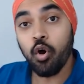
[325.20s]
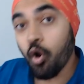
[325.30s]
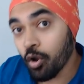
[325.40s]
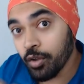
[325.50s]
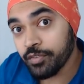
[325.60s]

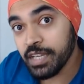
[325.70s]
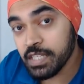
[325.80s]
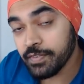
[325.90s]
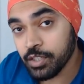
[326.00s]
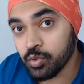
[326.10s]
All of
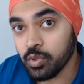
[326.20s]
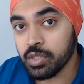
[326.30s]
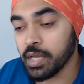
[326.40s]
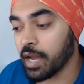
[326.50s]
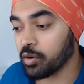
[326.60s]
these
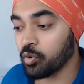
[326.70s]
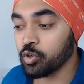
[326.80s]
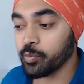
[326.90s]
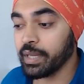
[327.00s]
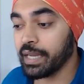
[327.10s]
visuals are
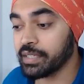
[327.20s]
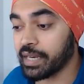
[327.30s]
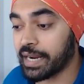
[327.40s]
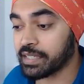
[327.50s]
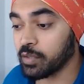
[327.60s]
going to be
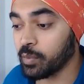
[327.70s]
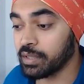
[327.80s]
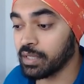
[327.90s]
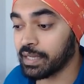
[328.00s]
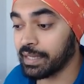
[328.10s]
interacting
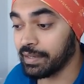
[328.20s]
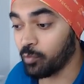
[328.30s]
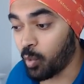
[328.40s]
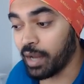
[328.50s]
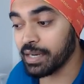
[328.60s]
with the
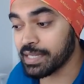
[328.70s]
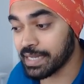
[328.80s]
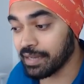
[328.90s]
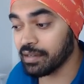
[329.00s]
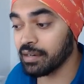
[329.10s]
one
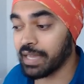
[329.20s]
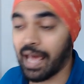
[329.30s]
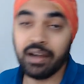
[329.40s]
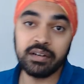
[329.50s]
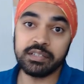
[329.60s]
single
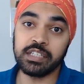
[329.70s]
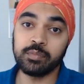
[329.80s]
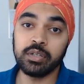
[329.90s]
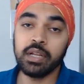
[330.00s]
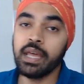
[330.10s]
calendar
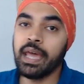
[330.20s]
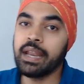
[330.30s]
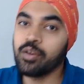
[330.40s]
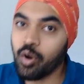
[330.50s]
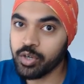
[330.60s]
table
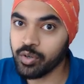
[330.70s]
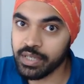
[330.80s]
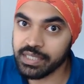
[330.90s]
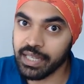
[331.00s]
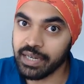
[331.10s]
and not your
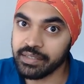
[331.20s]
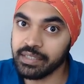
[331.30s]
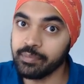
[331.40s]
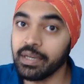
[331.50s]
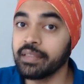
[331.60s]
disconnected
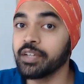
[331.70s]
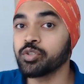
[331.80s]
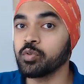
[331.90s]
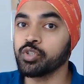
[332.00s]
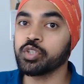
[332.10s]
table, and they
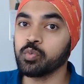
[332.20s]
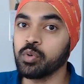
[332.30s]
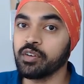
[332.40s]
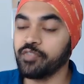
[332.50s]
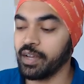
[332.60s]
should just
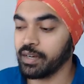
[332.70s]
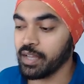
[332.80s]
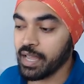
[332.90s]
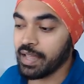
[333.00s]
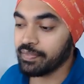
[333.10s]
work fine.
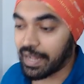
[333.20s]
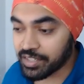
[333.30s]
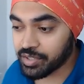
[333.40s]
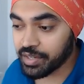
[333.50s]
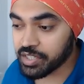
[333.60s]

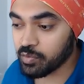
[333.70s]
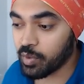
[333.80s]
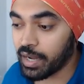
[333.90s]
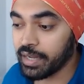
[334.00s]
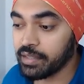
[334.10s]
That's the reason
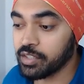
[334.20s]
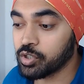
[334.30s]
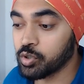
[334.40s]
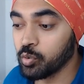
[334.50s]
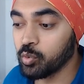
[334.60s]
why the
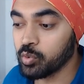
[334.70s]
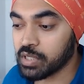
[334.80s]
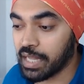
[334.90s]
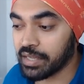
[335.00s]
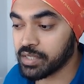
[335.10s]
two
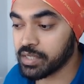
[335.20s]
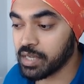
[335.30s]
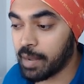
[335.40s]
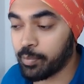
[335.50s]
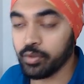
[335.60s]
slicers
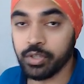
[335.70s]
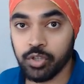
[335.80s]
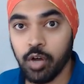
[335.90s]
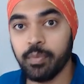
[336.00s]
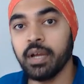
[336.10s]
up on the
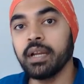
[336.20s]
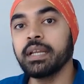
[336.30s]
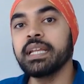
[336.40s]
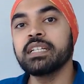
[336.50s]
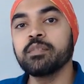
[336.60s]
top
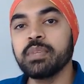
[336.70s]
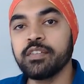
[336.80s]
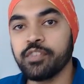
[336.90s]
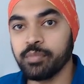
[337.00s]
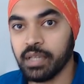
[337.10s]
need to
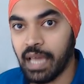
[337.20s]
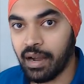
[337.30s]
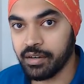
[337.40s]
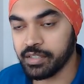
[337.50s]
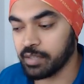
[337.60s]
be from the
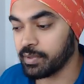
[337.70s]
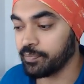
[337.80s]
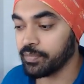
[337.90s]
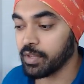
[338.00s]
calendar table.